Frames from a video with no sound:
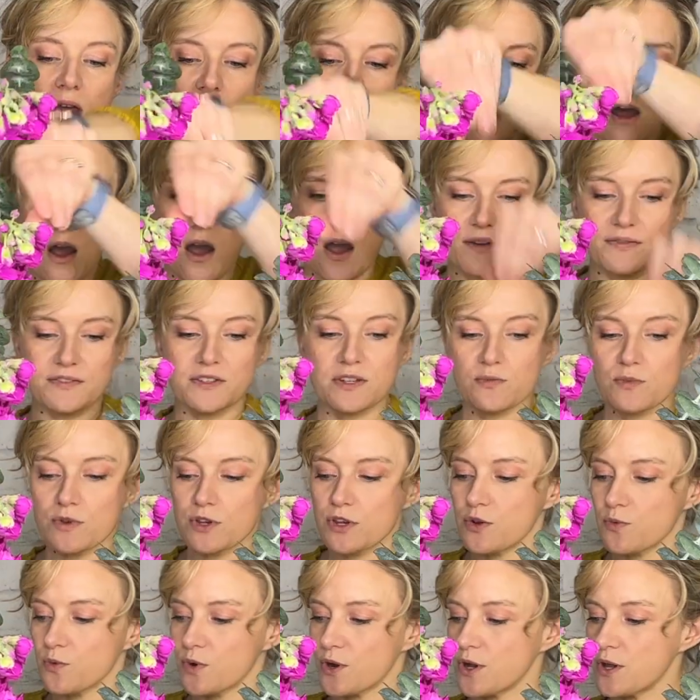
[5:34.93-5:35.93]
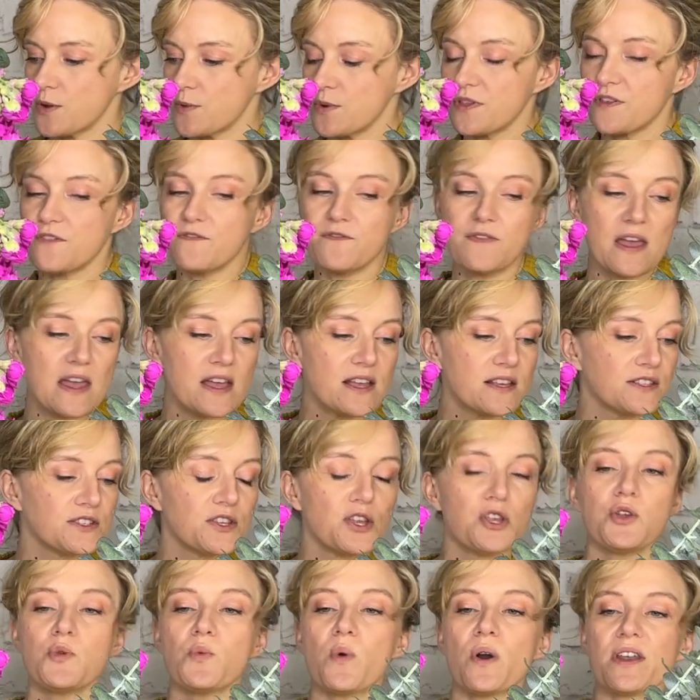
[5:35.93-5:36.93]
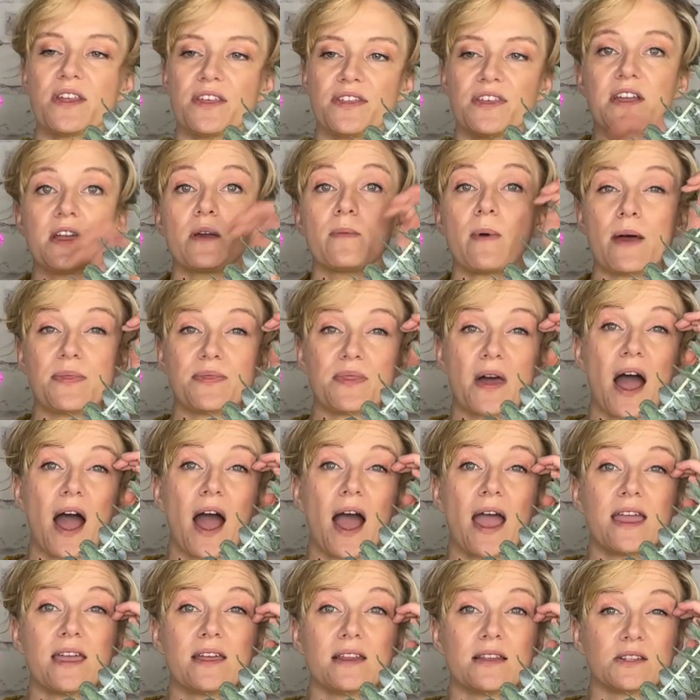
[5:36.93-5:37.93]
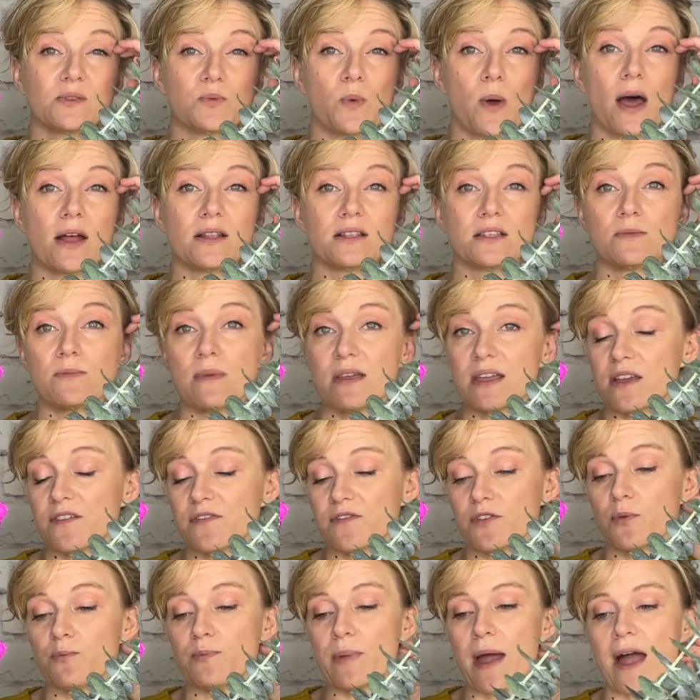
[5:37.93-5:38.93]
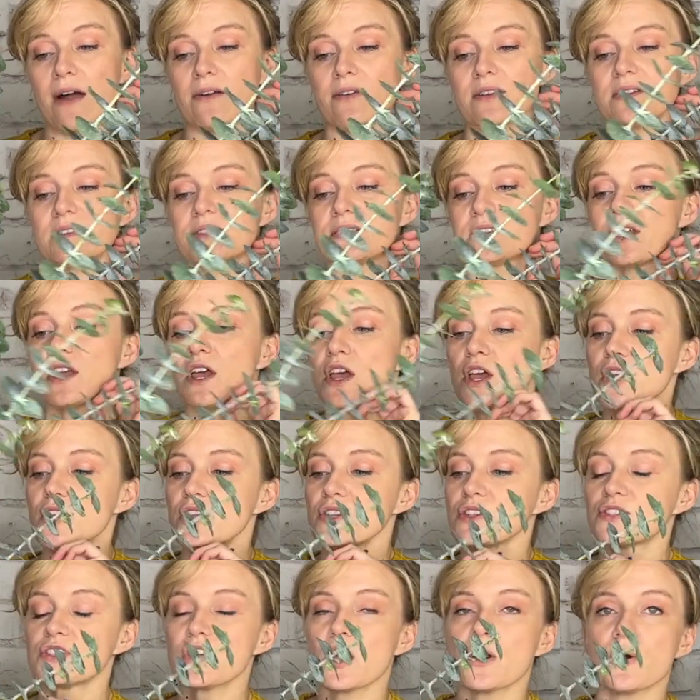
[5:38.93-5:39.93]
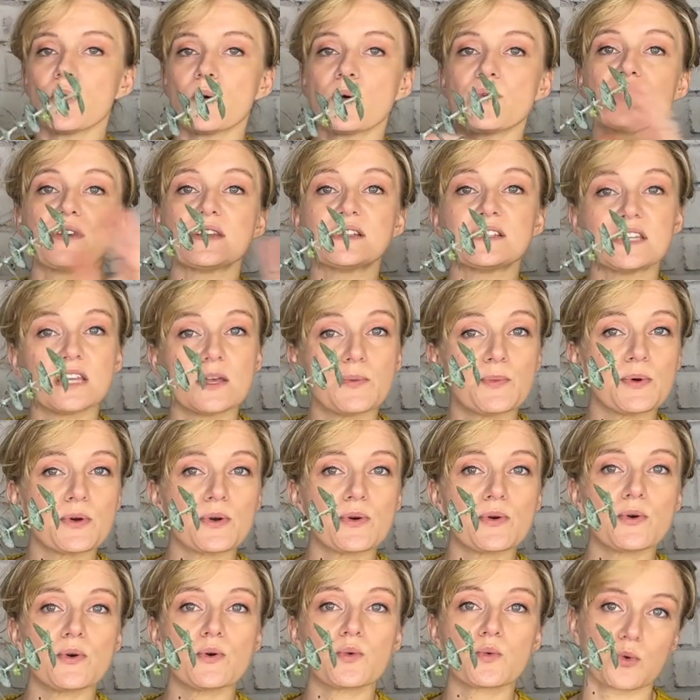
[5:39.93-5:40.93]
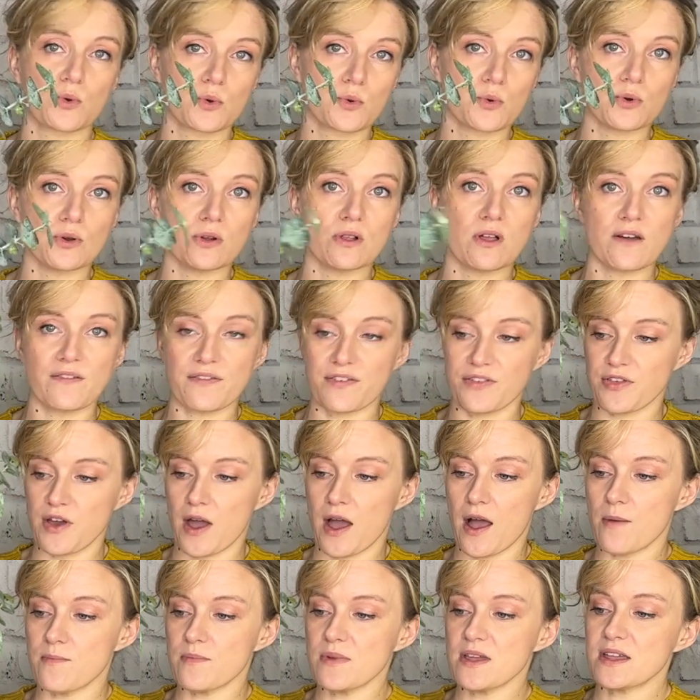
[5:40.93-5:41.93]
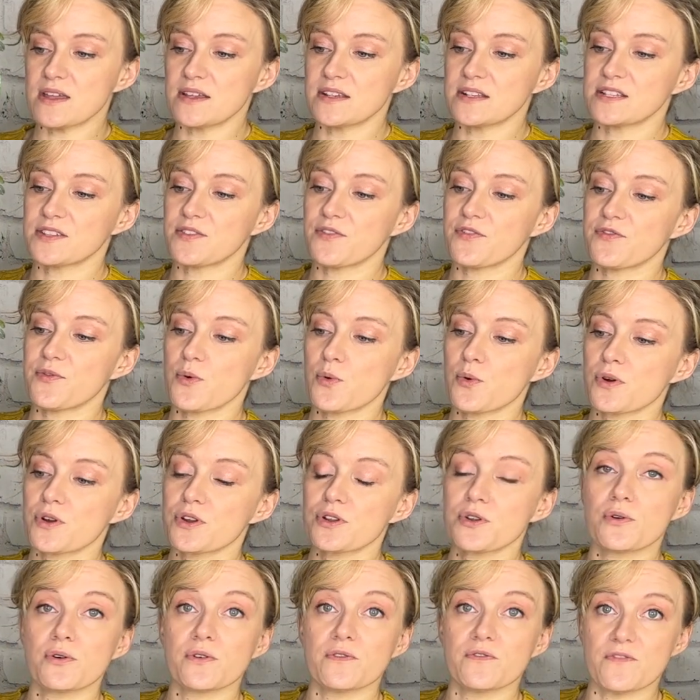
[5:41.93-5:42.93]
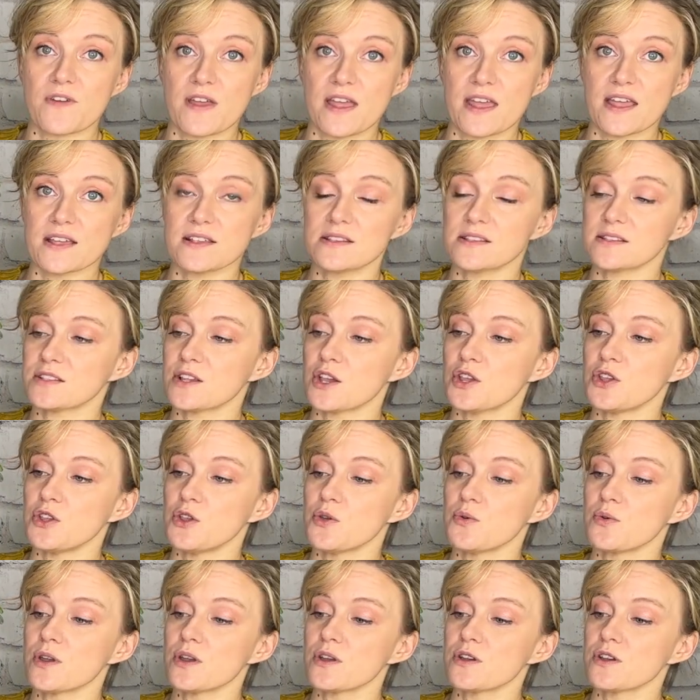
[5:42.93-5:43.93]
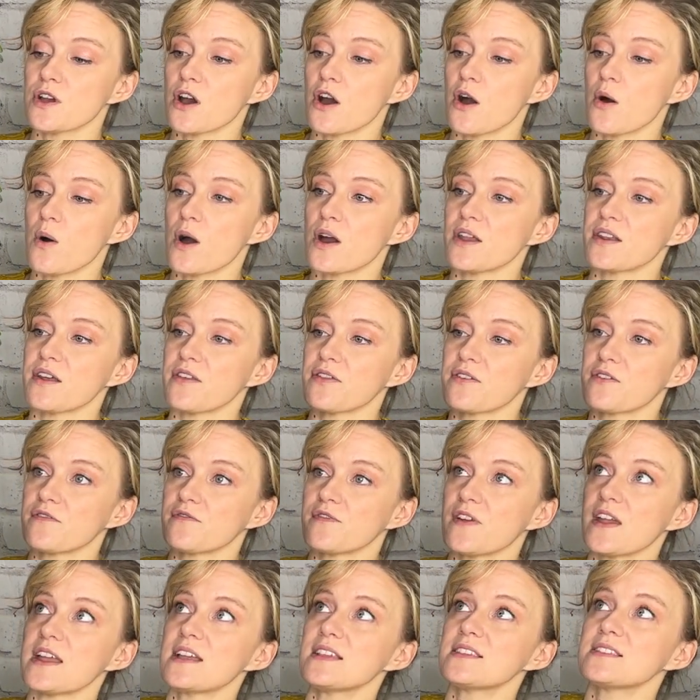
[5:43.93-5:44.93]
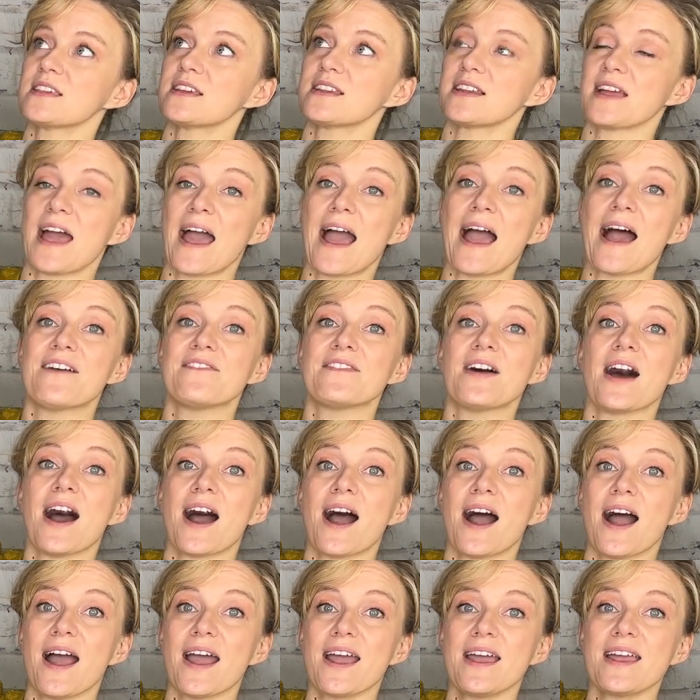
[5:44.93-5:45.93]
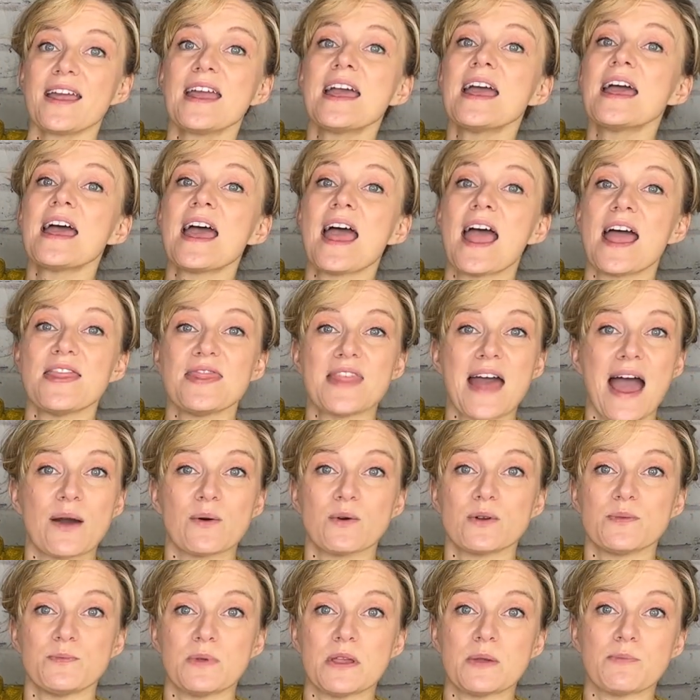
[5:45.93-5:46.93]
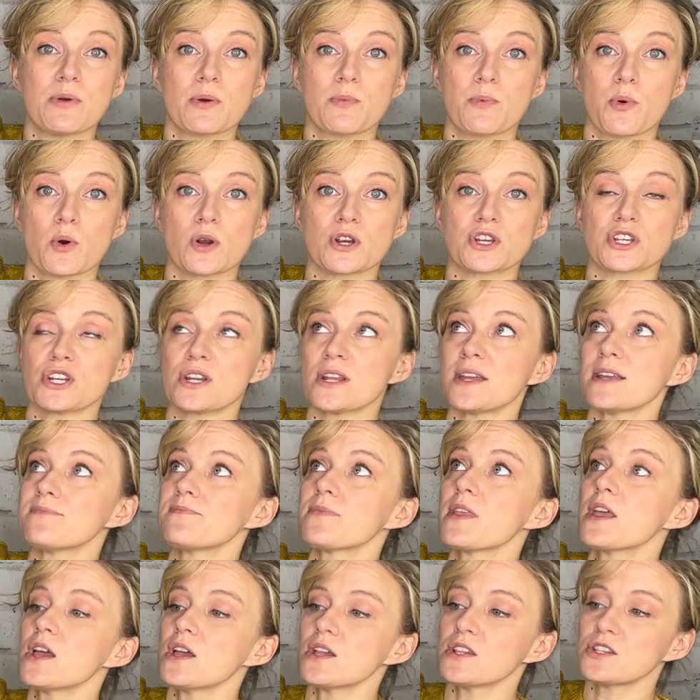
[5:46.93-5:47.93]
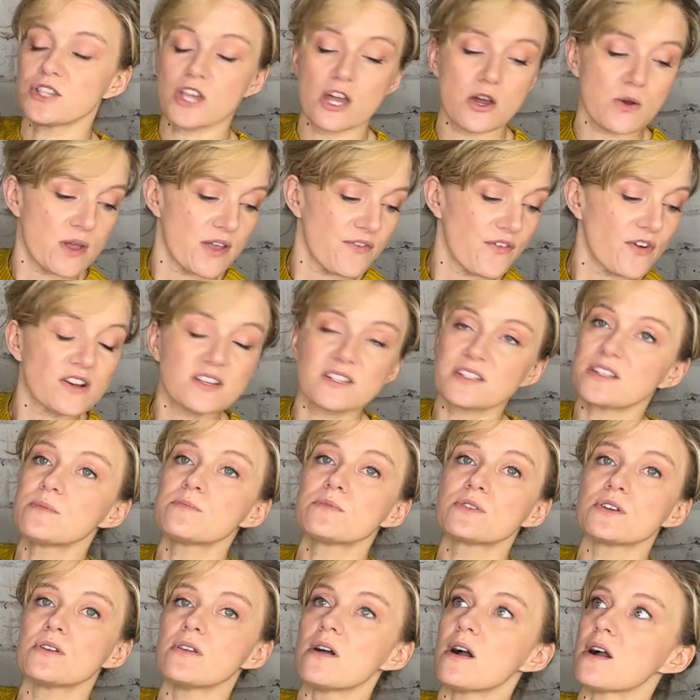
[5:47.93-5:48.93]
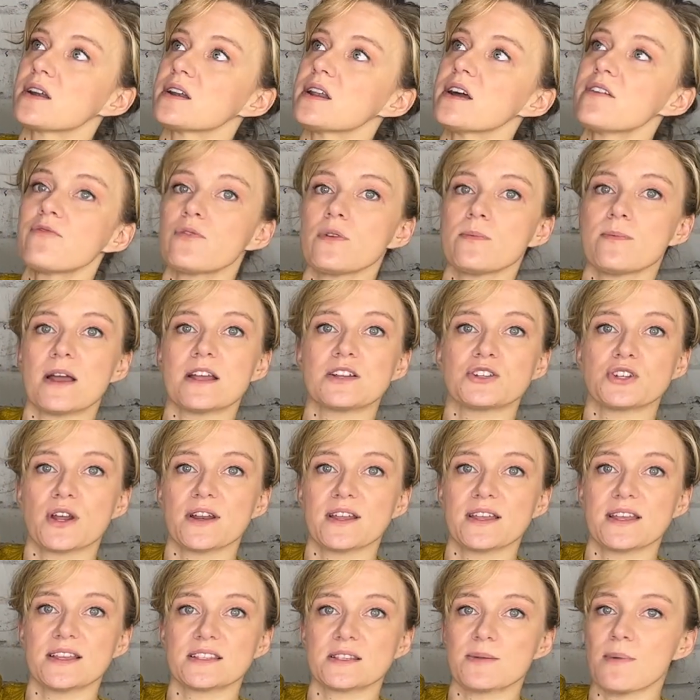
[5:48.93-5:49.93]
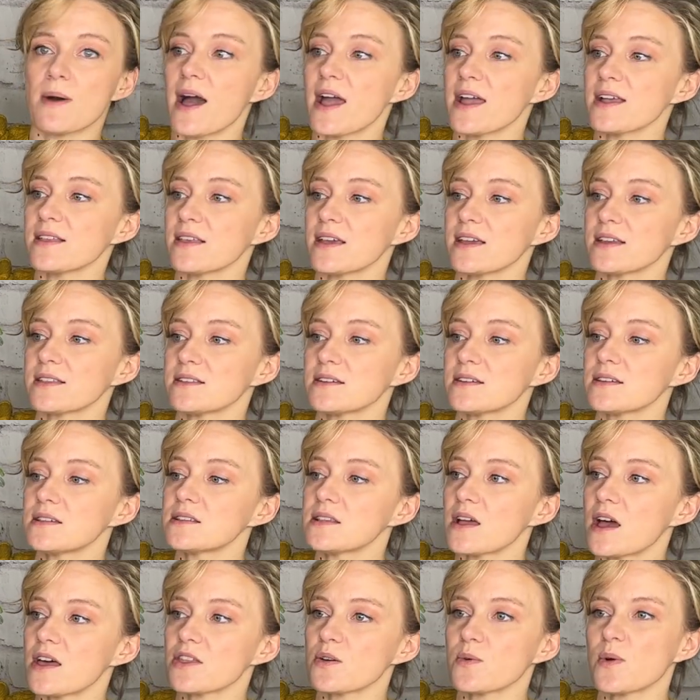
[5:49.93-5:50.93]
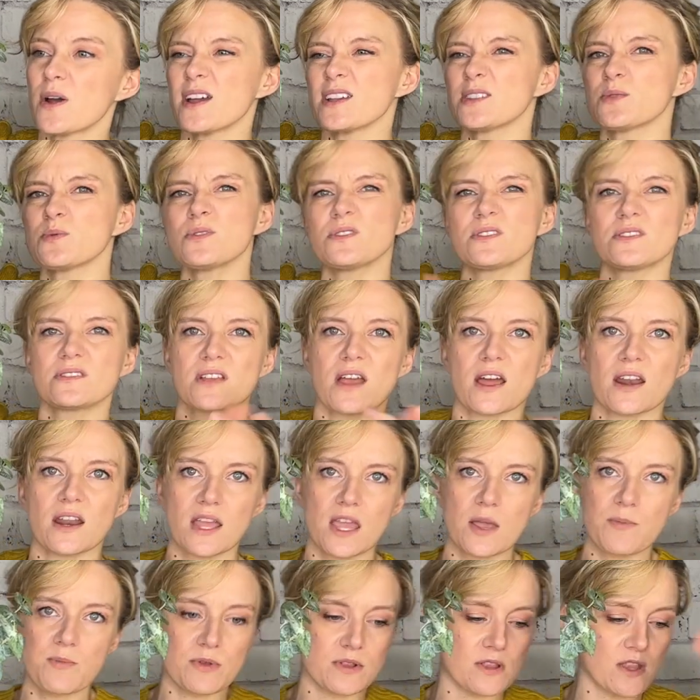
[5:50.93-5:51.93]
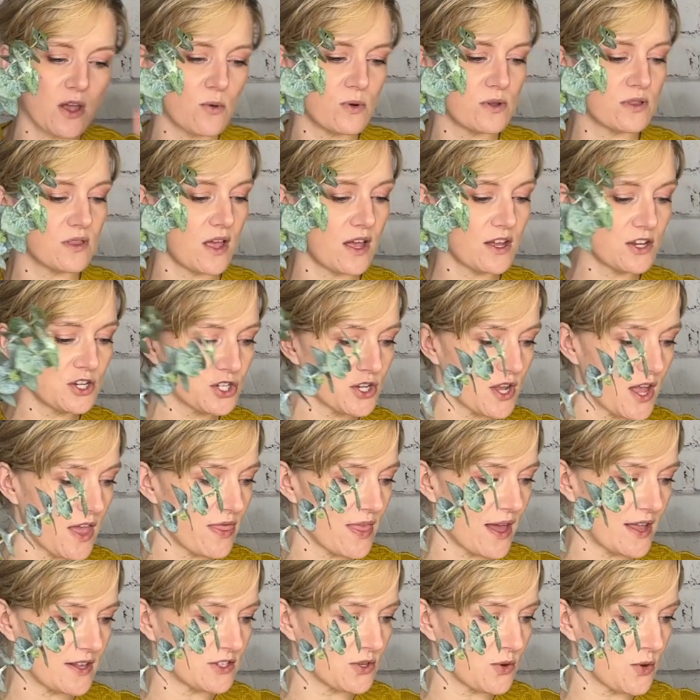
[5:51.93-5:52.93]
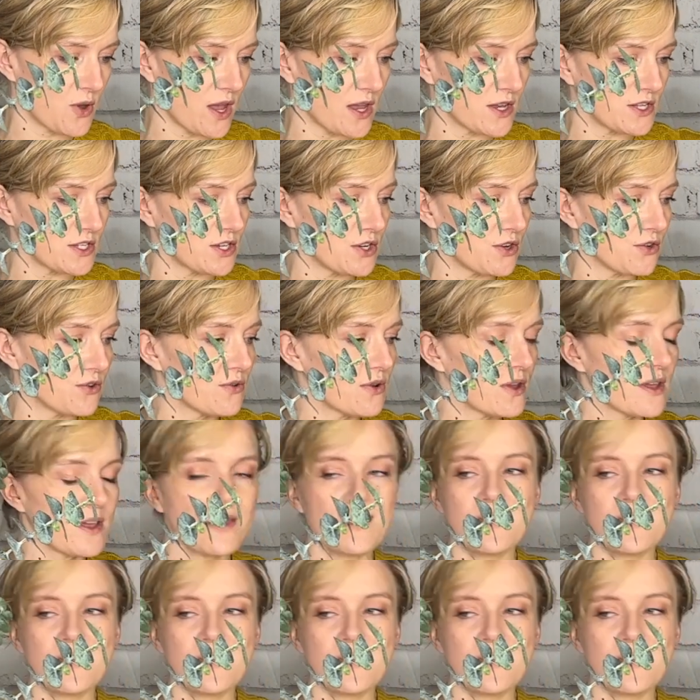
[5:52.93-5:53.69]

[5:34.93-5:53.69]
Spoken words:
Often when you're working with a vase, you want to think about the height as well to make it feel balanced. So the typical rule of thumb is for your vase, you can go another vase and a half high, and that would be proportionate. So if our stems are long enough, we might try to get some height like this. Otherwise, we'll just kind of keep it low and lush, and that's okay too.